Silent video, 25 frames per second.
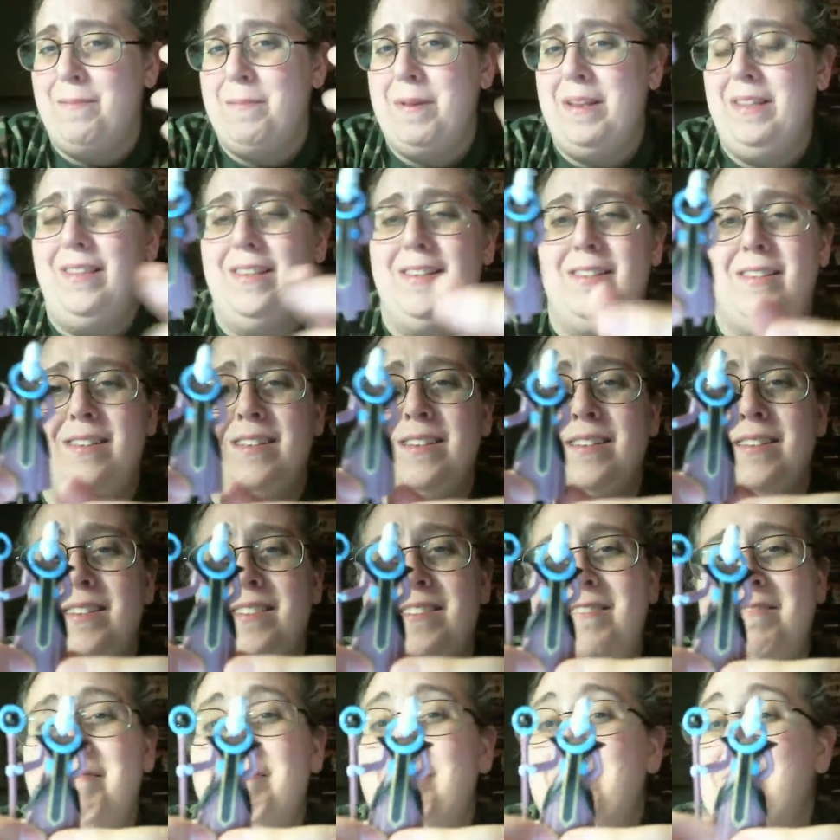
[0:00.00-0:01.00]
I mean,
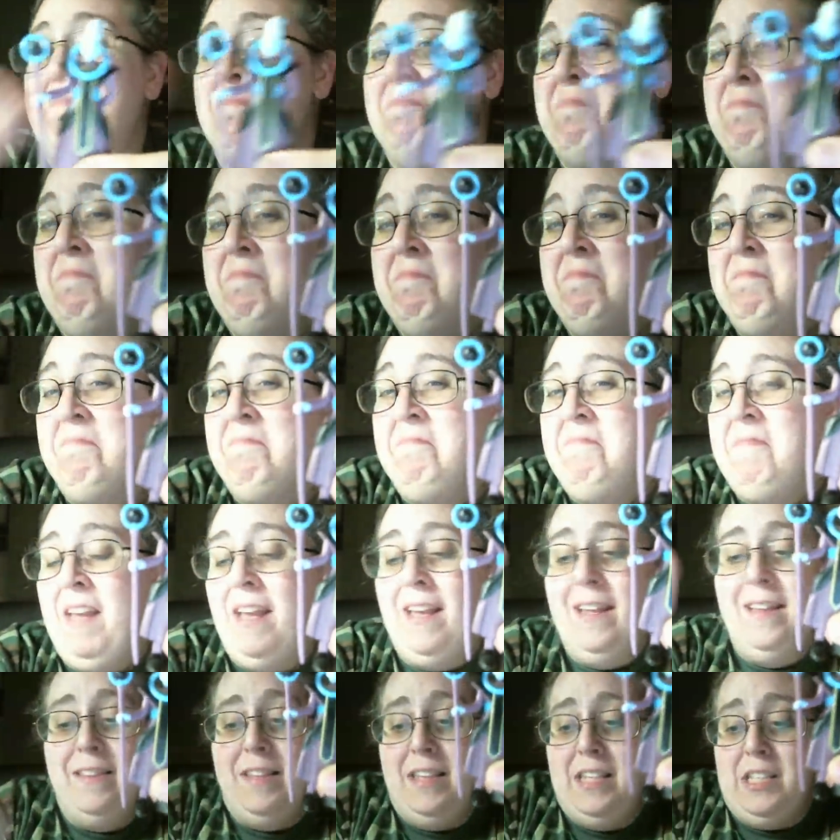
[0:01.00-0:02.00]
these
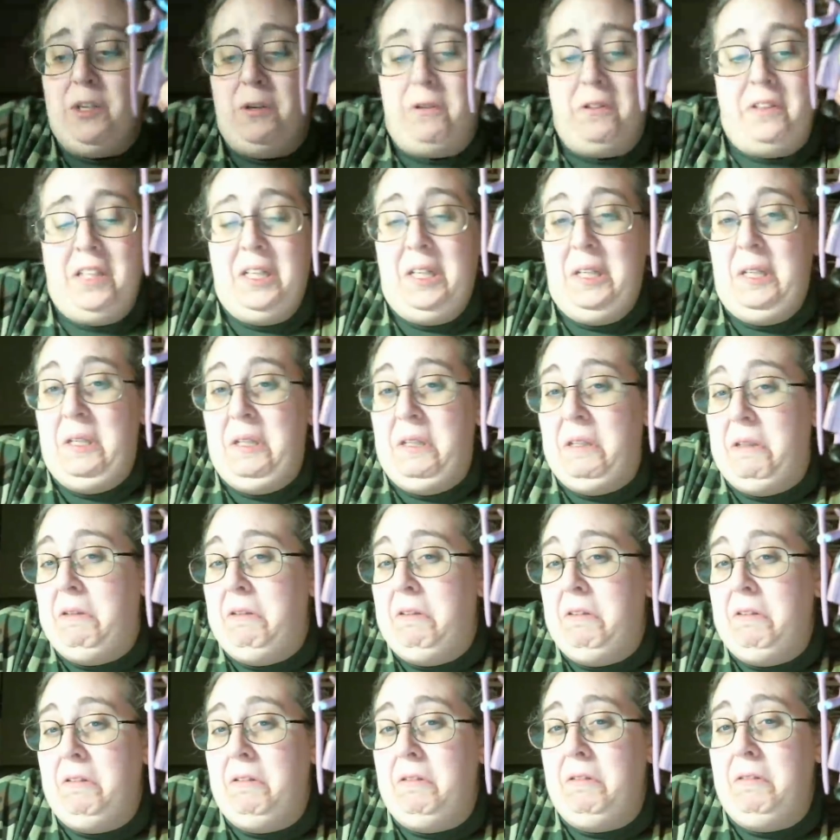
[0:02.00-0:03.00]
are
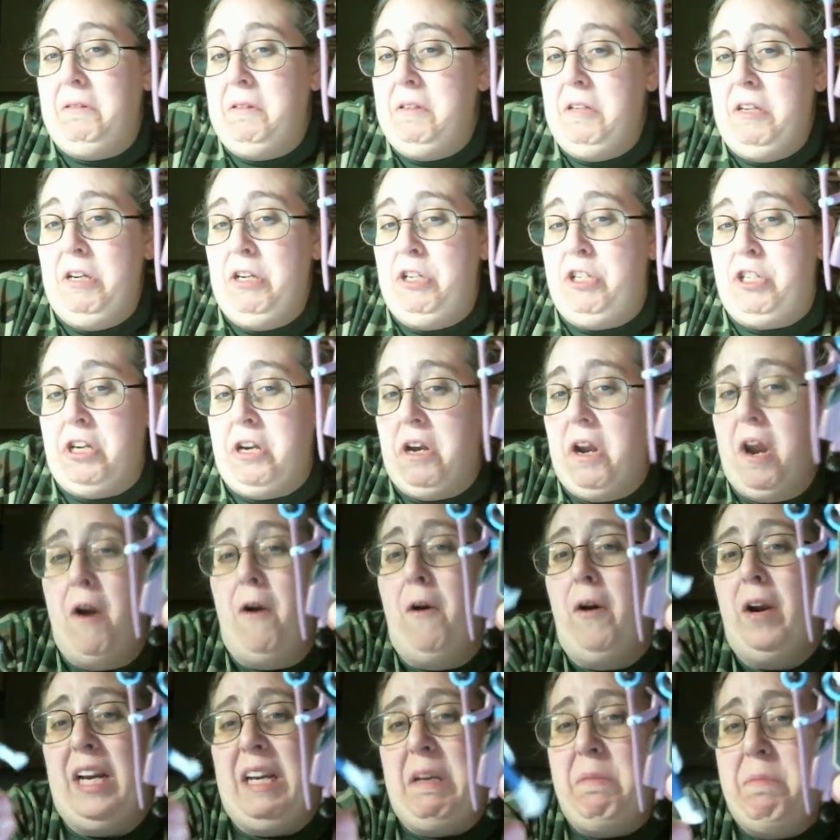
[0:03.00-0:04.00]
little
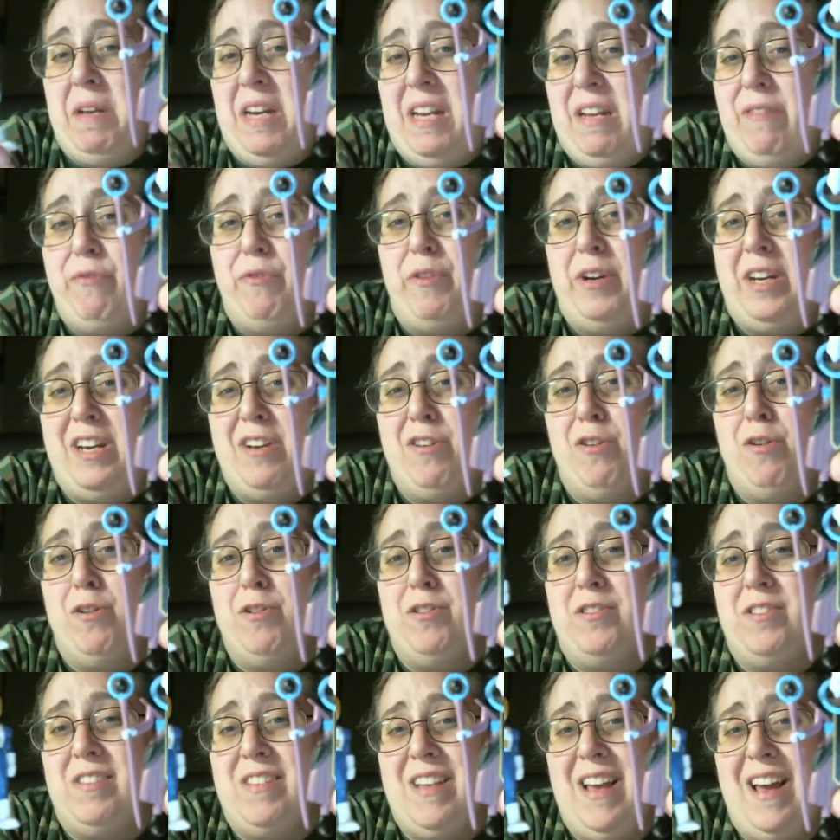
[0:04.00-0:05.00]
generic
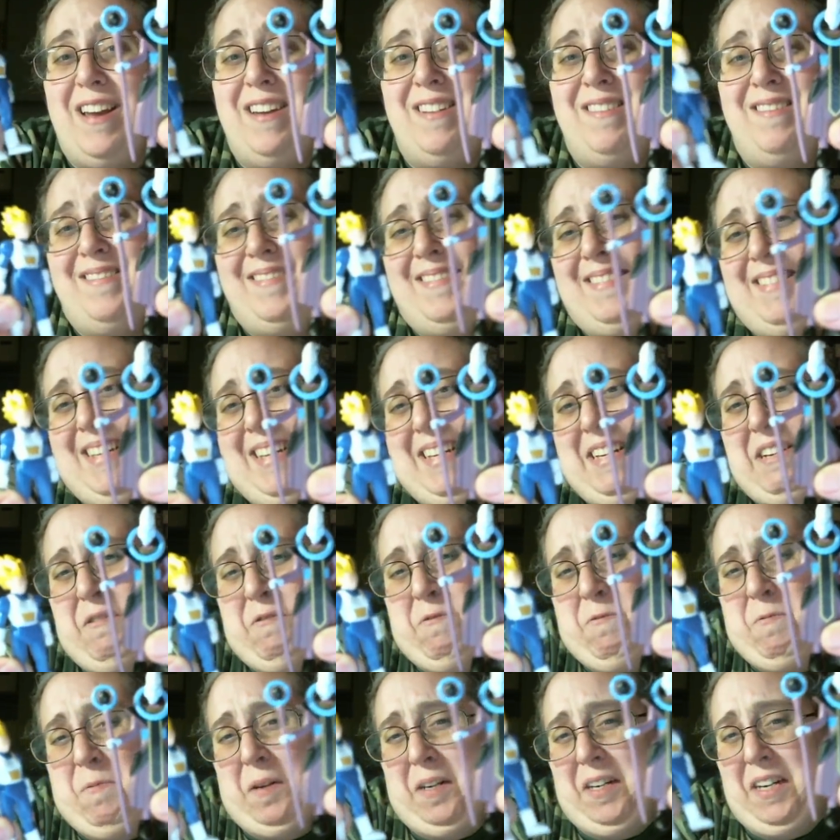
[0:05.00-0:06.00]
minifigures that,
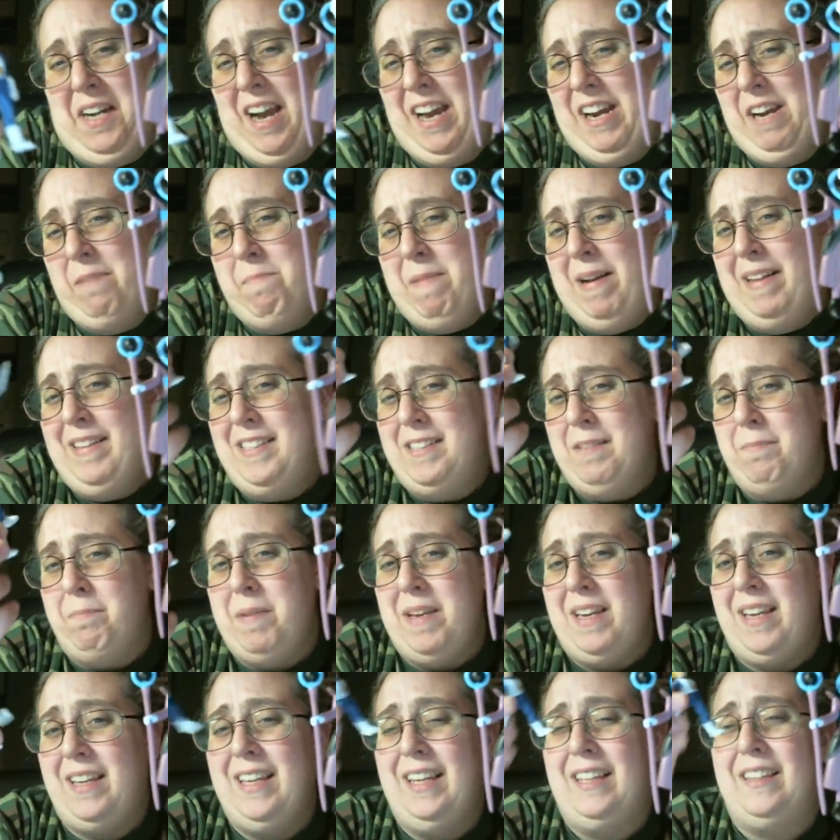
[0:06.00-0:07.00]
are kind of meant to
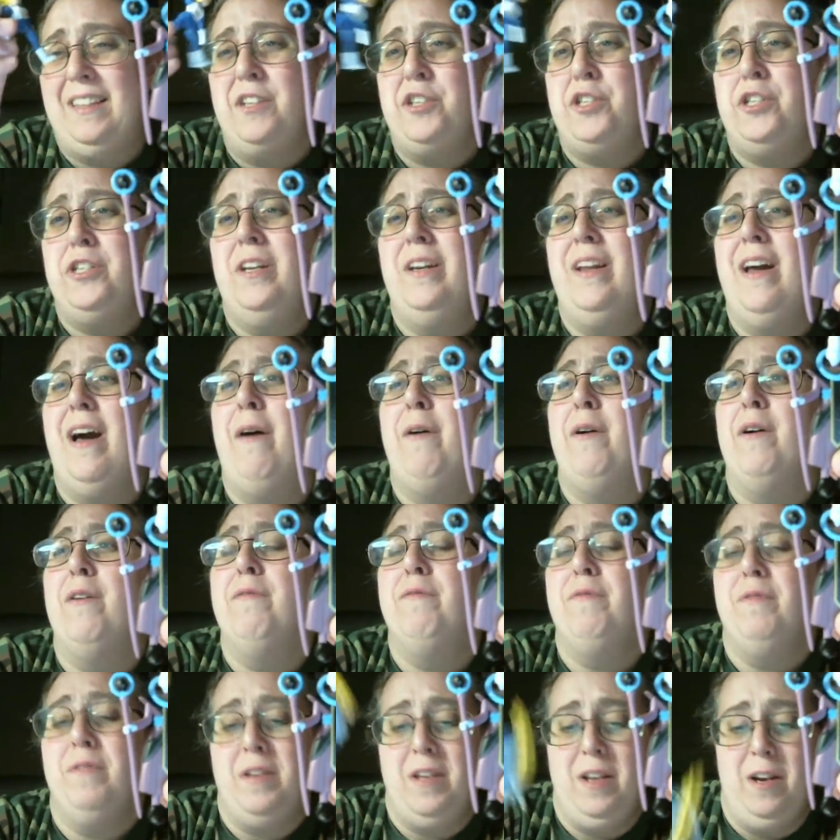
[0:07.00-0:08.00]
be kicked the shit out
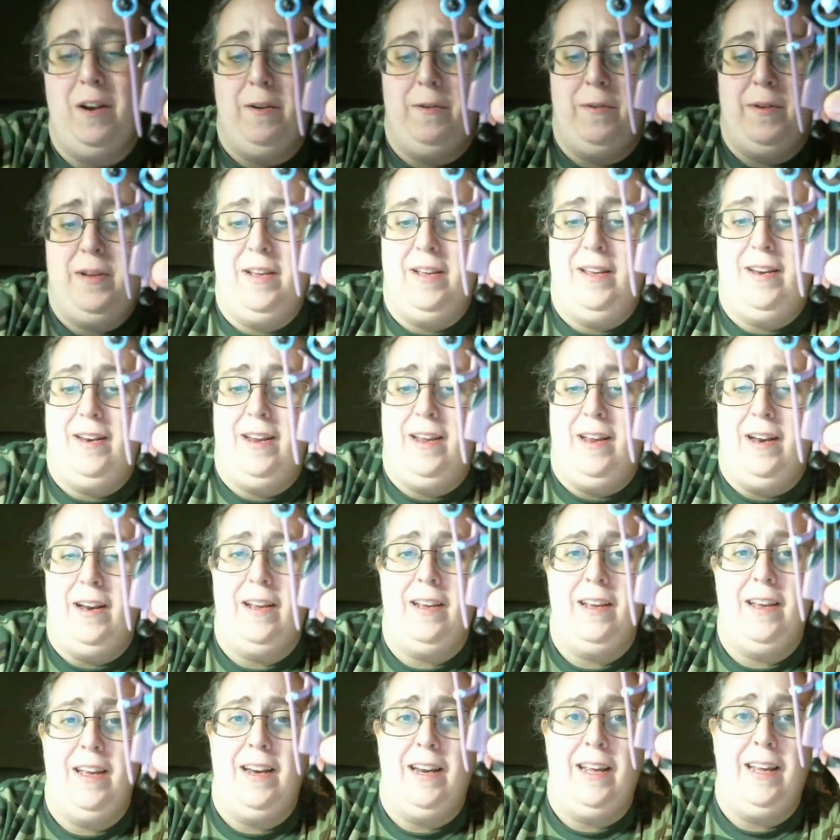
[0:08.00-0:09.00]
of, in
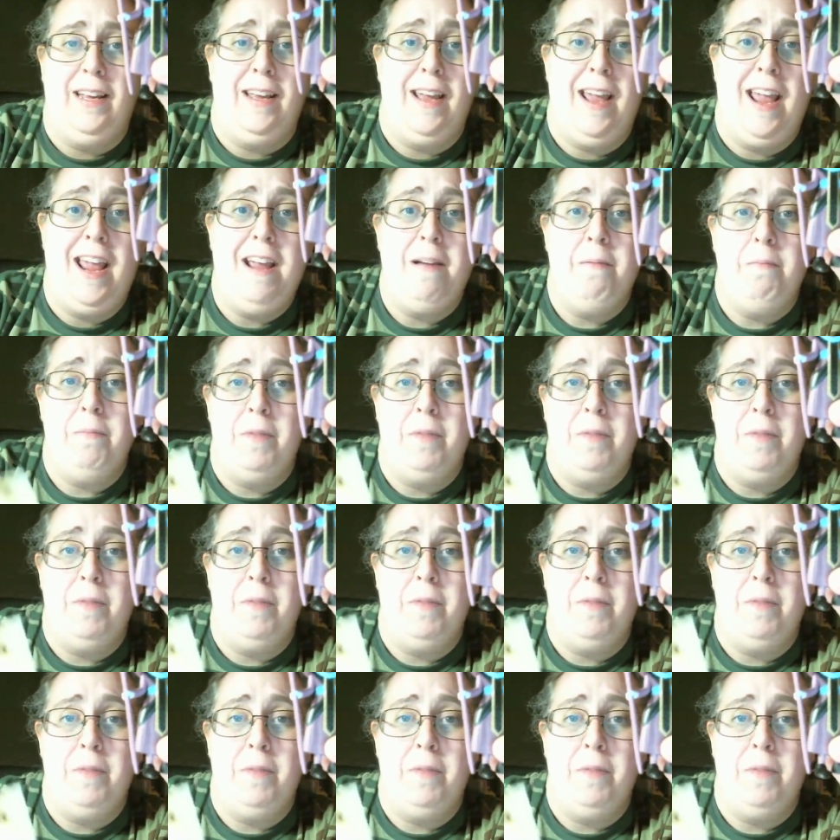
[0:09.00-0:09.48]
a game